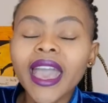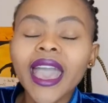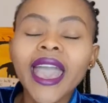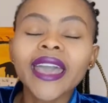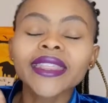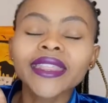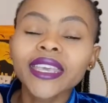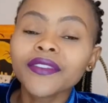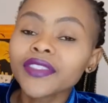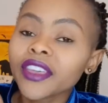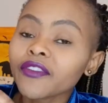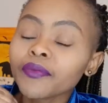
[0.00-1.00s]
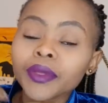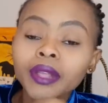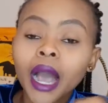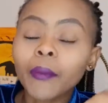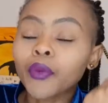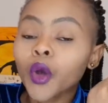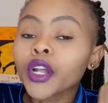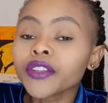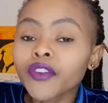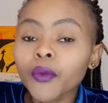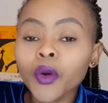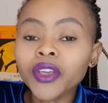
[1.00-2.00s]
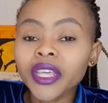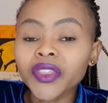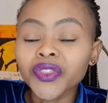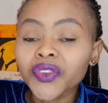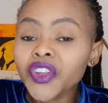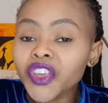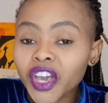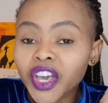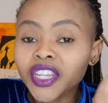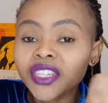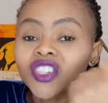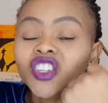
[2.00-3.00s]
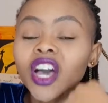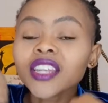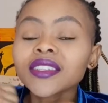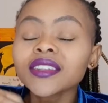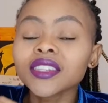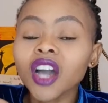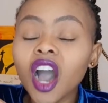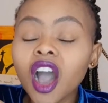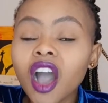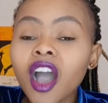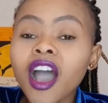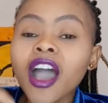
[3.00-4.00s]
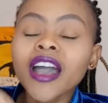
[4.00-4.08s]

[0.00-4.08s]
And if they've been abroad for more than 3 years, chances are